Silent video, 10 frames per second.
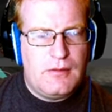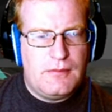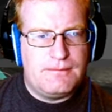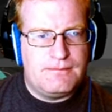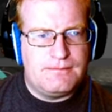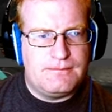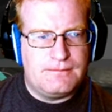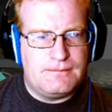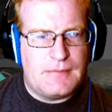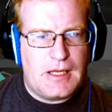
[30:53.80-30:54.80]

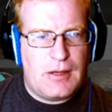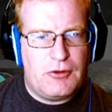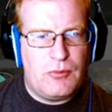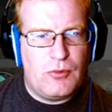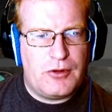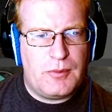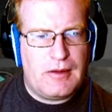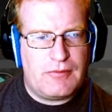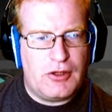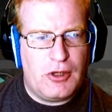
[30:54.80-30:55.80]
Hmm, how much more do we have to go